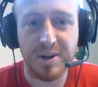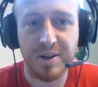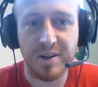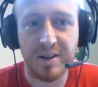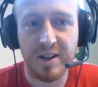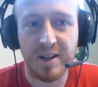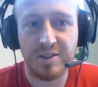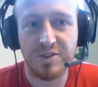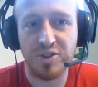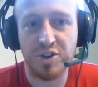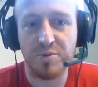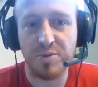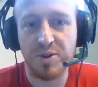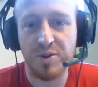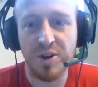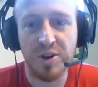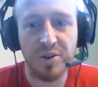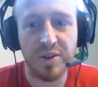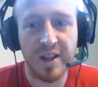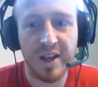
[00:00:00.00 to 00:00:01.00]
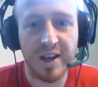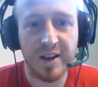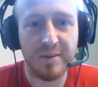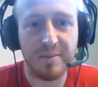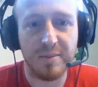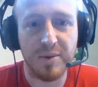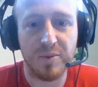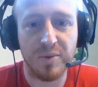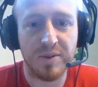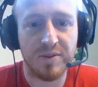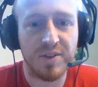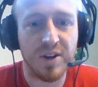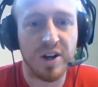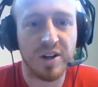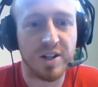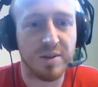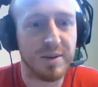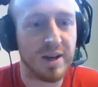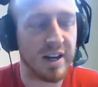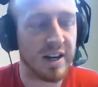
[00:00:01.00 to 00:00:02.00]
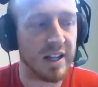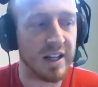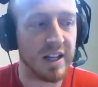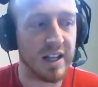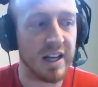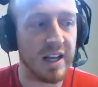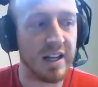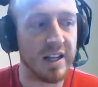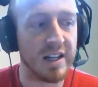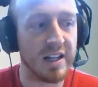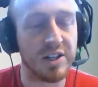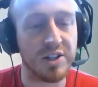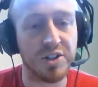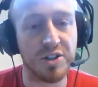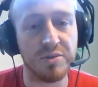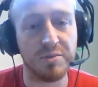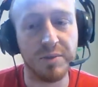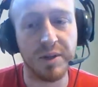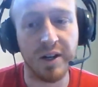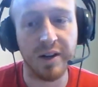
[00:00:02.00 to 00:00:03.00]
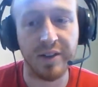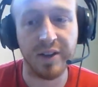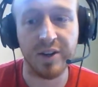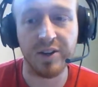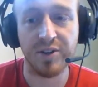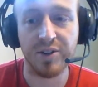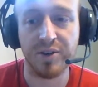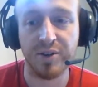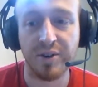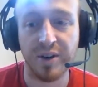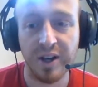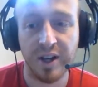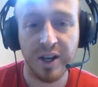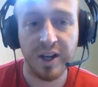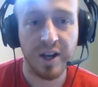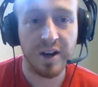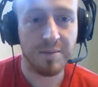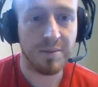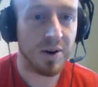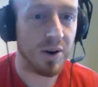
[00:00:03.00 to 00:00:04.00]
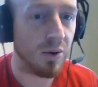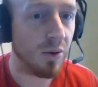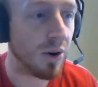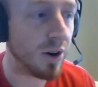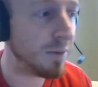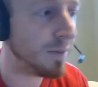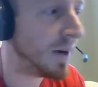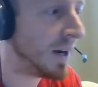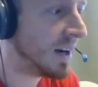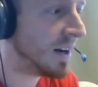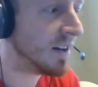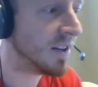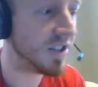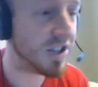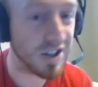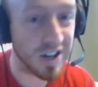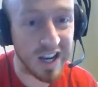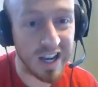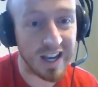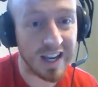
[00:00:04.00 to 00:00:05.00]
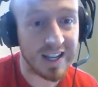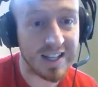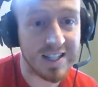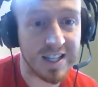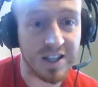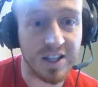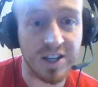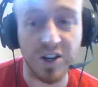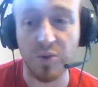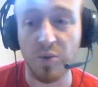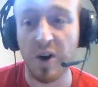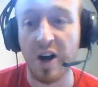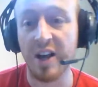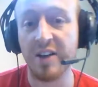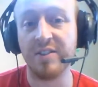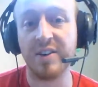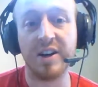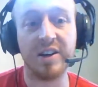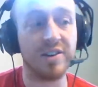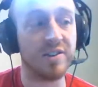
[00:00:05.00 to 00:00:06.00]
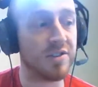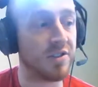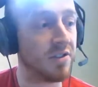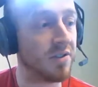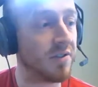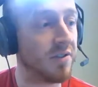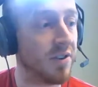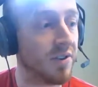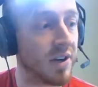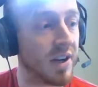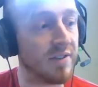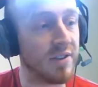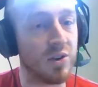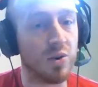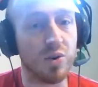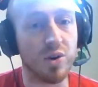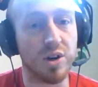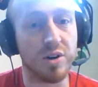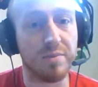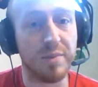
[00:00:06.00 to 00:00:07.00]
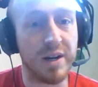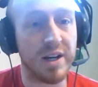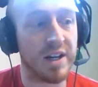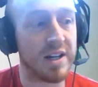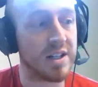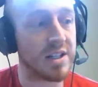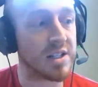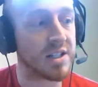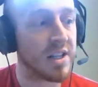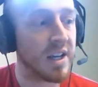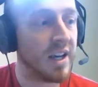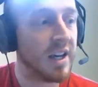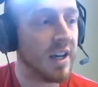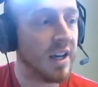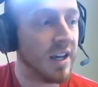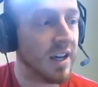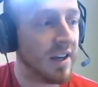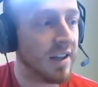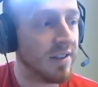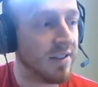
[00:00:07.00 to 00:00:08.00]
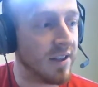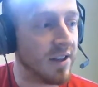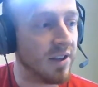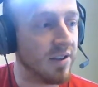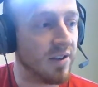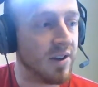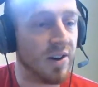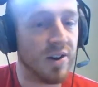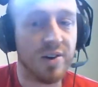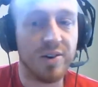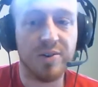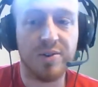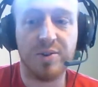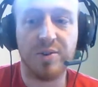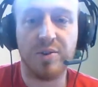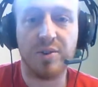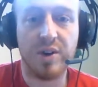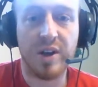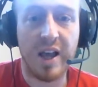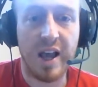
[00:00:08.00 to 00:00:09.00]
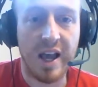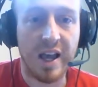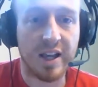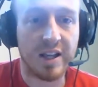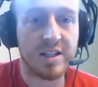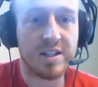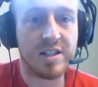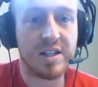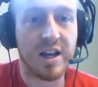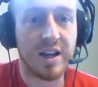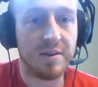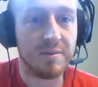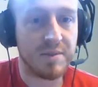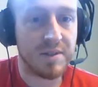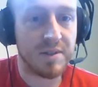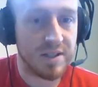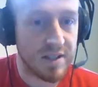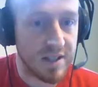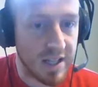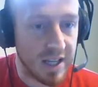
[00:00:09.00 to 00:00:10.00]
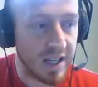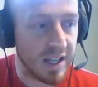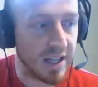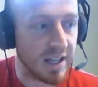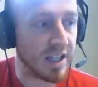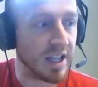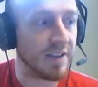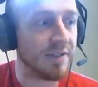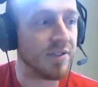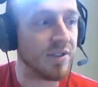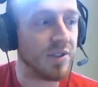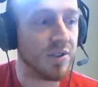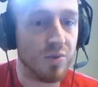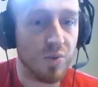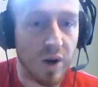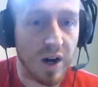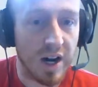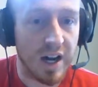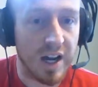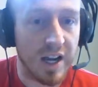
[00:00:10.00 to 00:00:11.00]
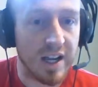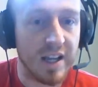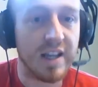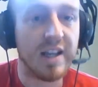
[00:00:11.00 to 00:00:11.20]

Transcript: assume you know that, but we've talked about it a lot and it shouldn't be anything new. But an ordered pair is your x and then your y value. So if you're given ordered pairs, then you know x times 10 gives you y.